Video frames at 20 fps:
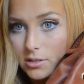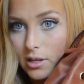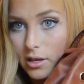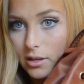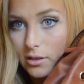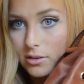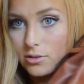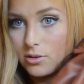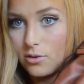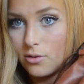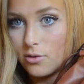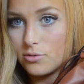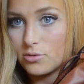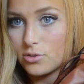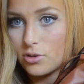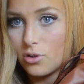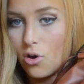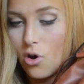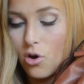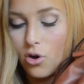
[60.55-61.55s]
like so those
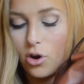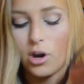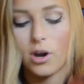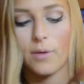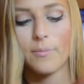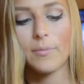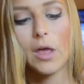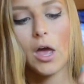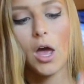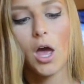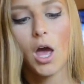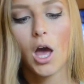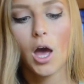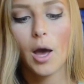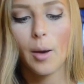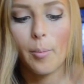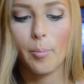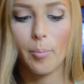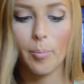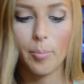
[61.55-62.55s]
are longer.
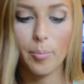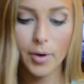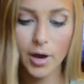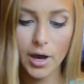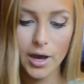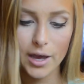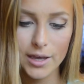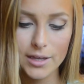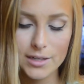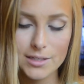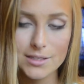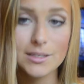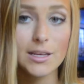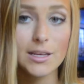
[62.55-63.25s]
But